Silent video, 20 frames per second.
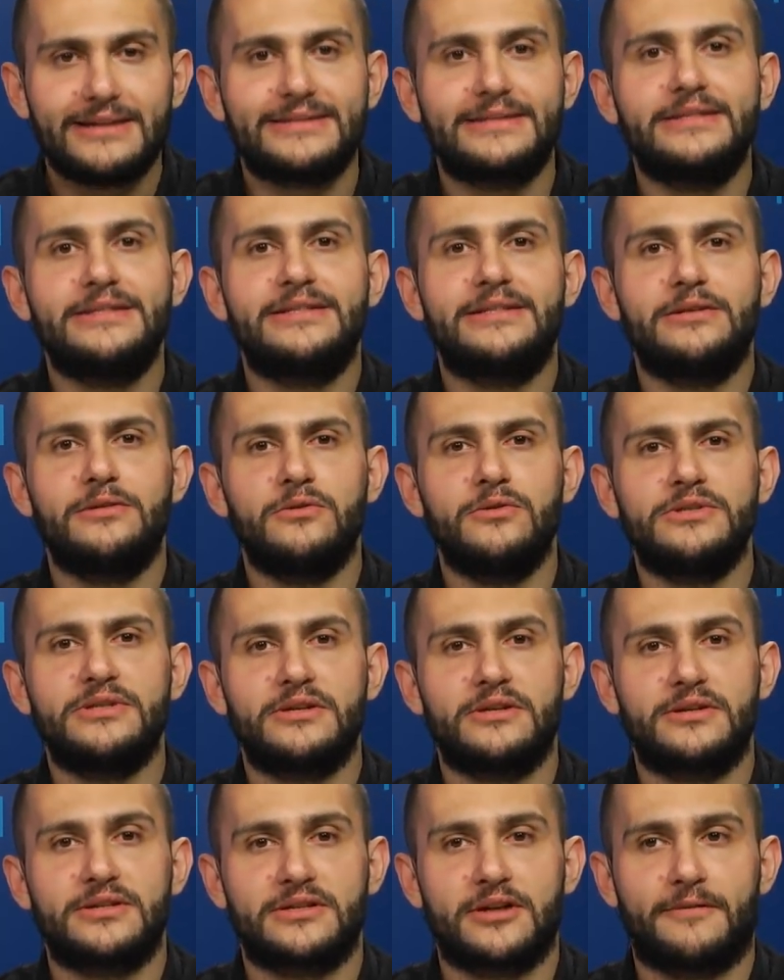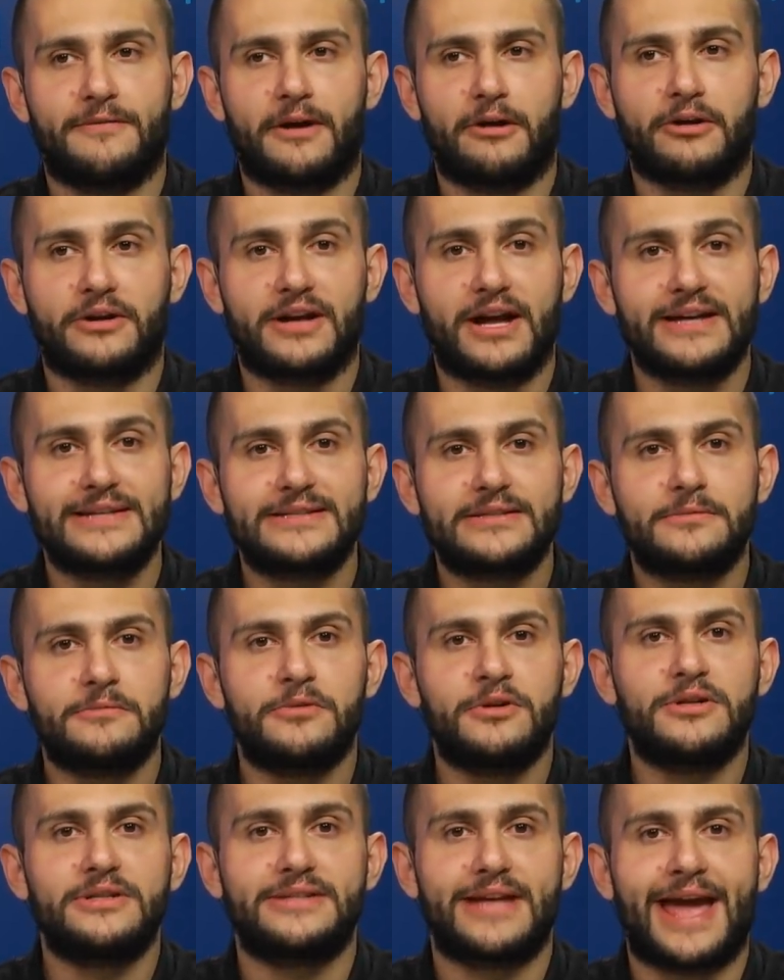the users of our
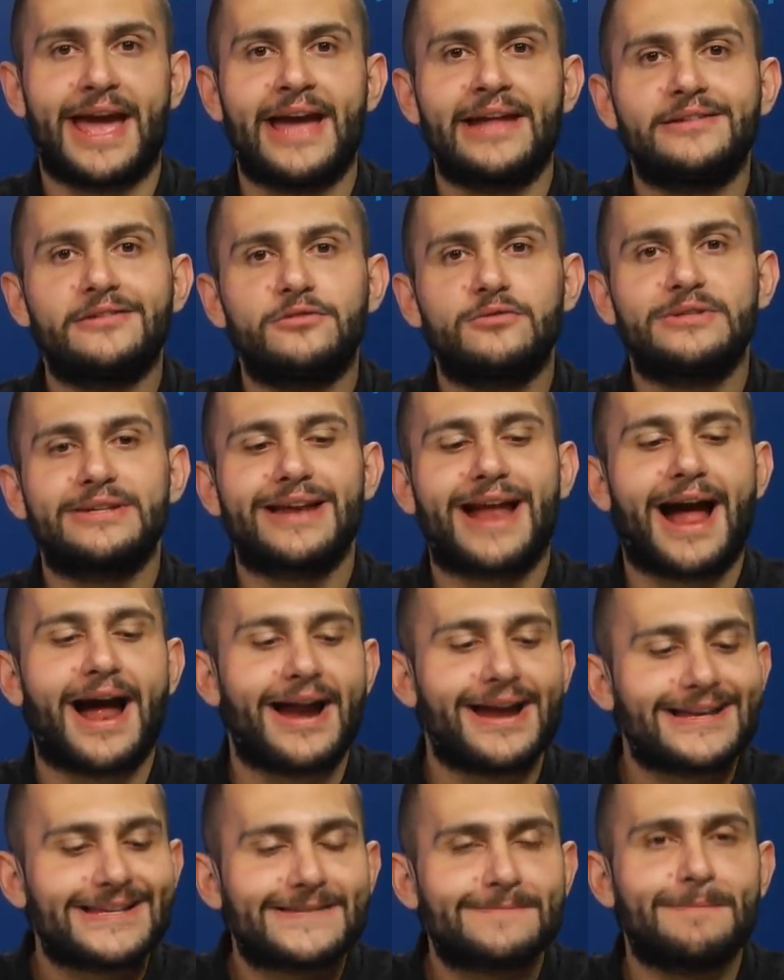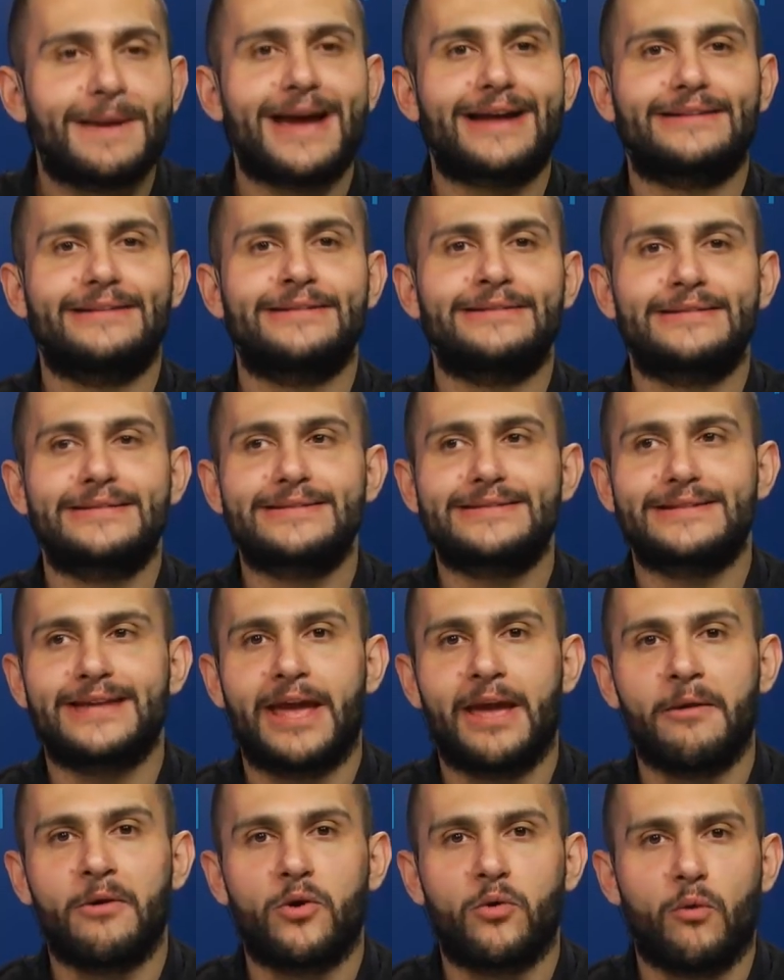customers, end users, are expecting the
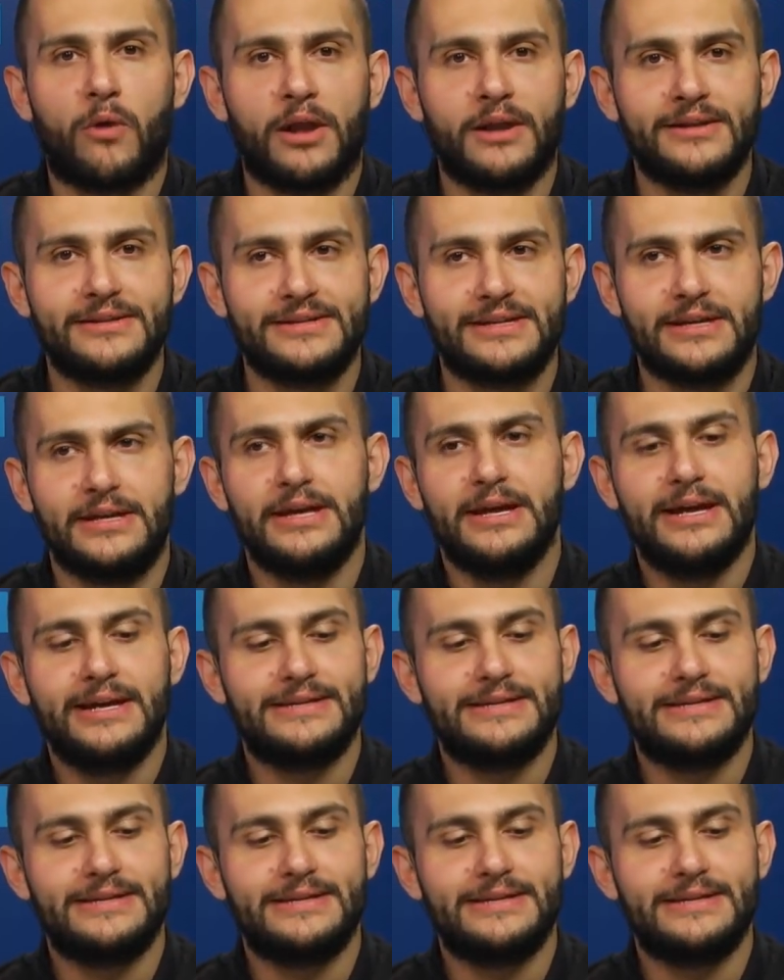same quality.